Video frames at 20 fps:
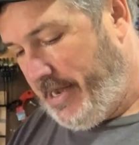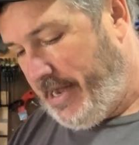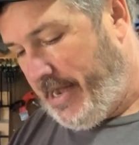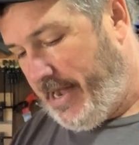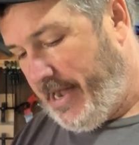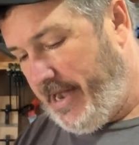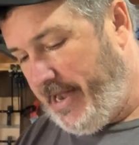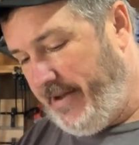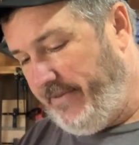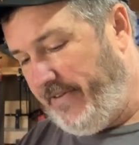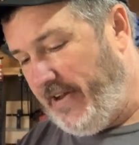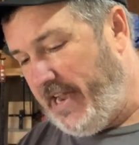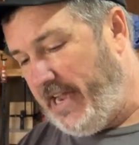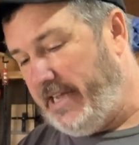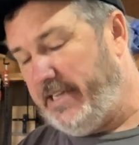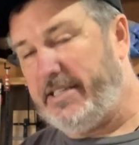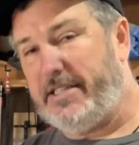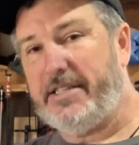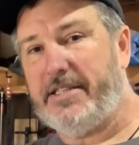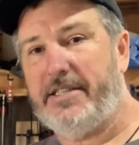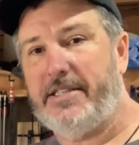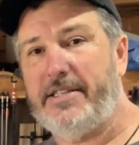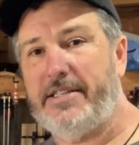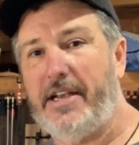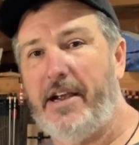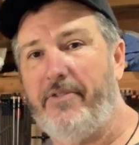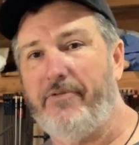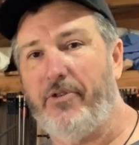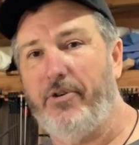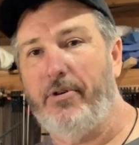I've had
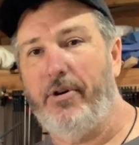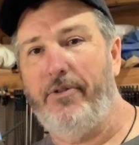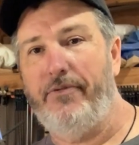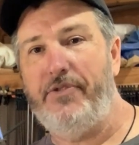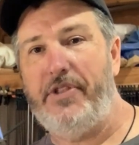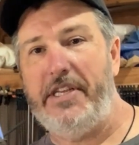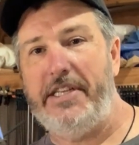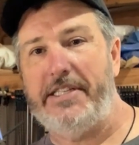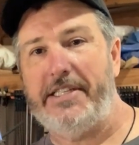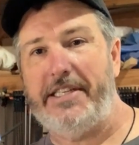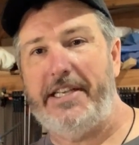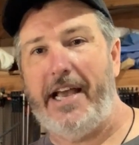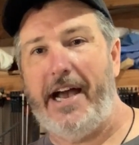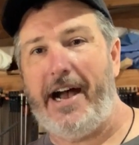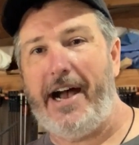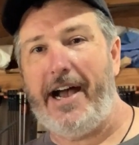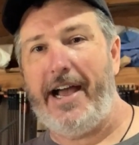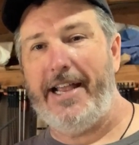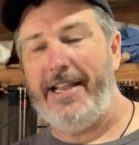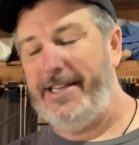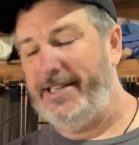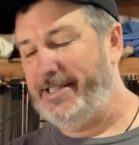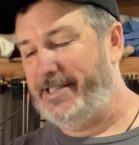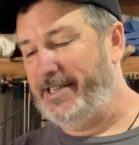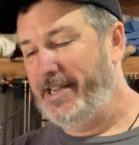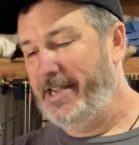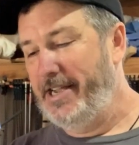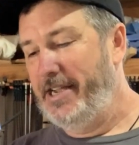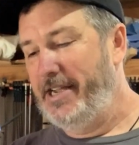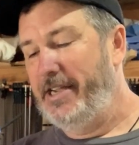several of these
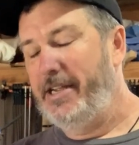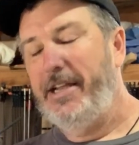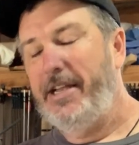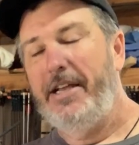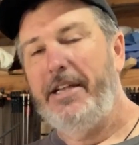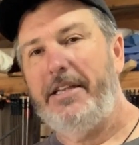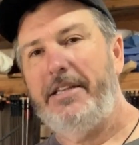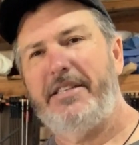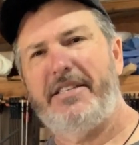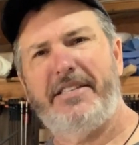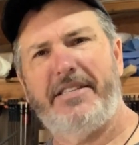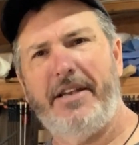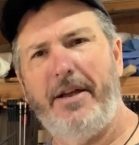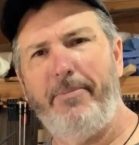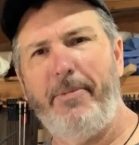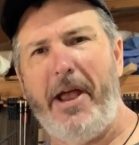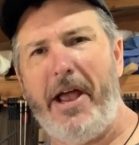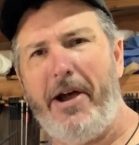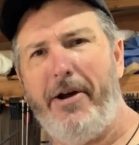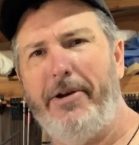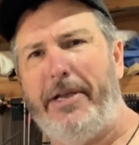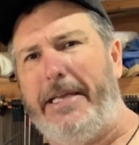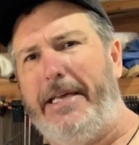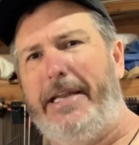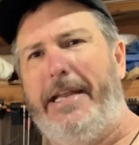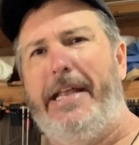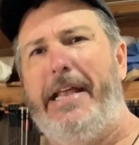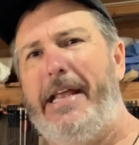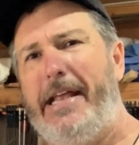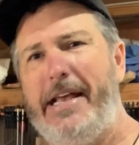guides somehow
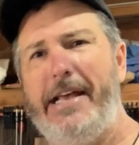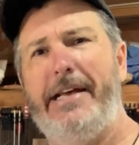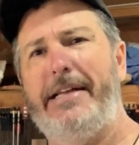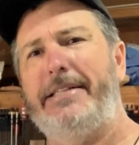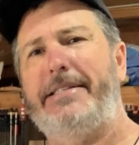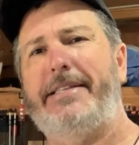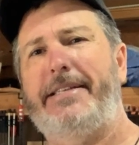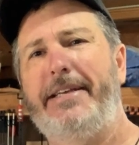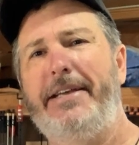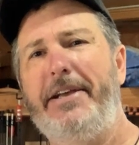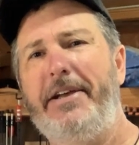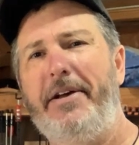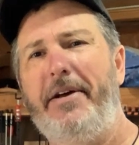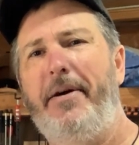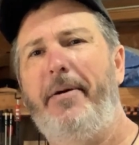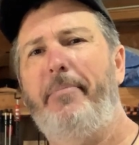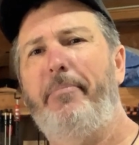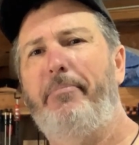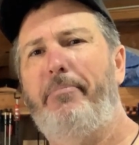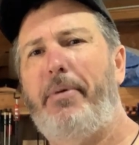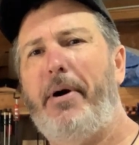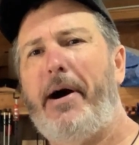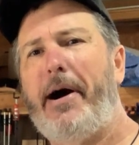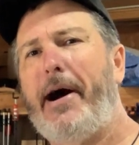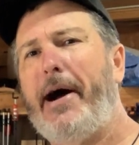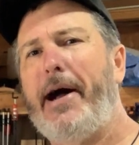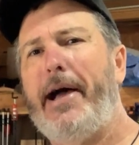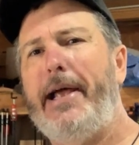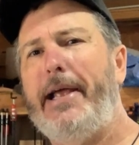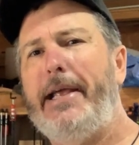get hit
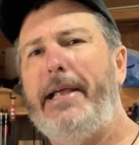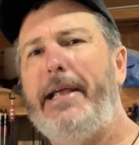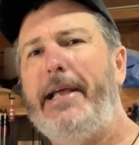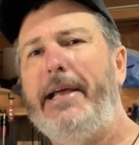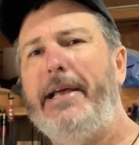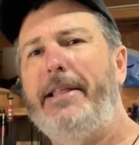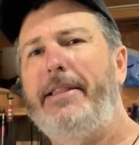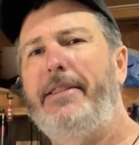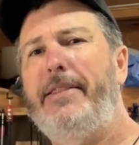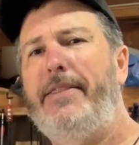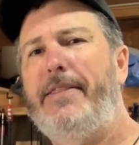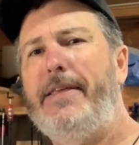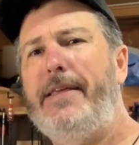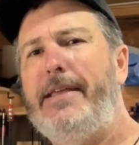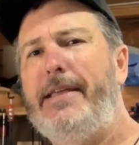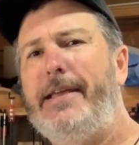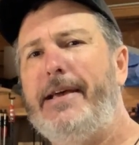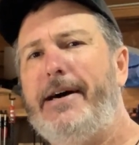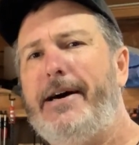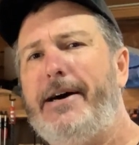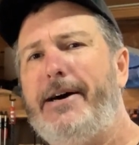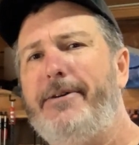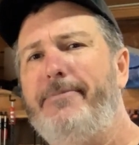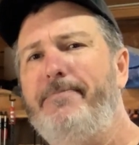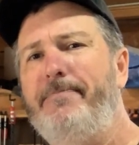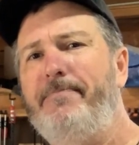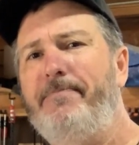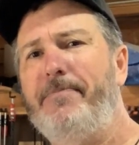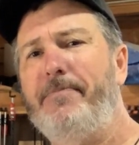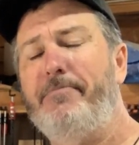by the
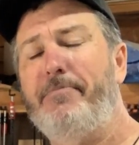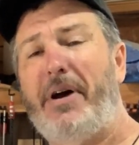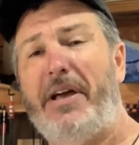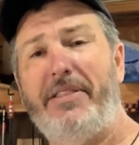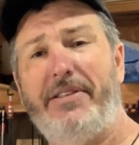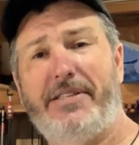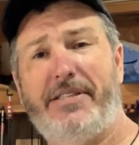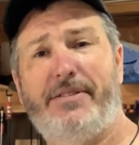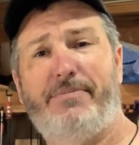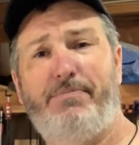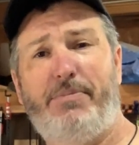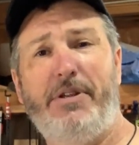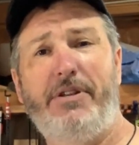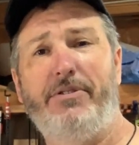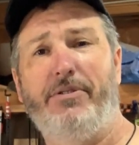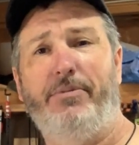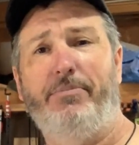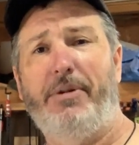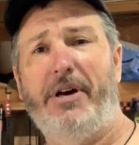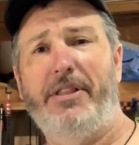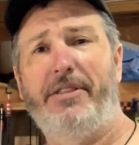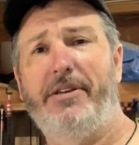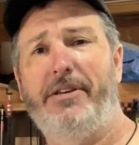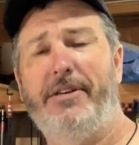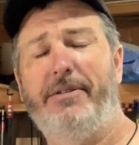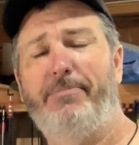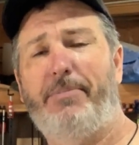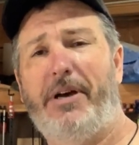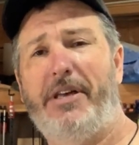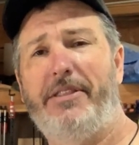spindle, by
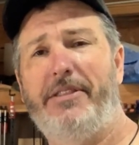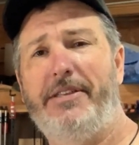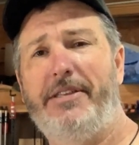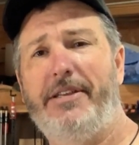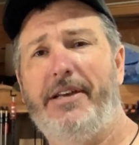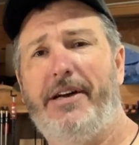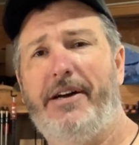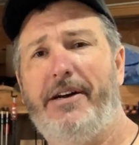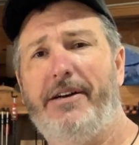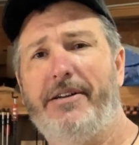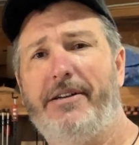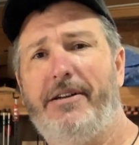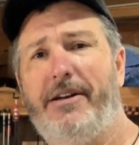the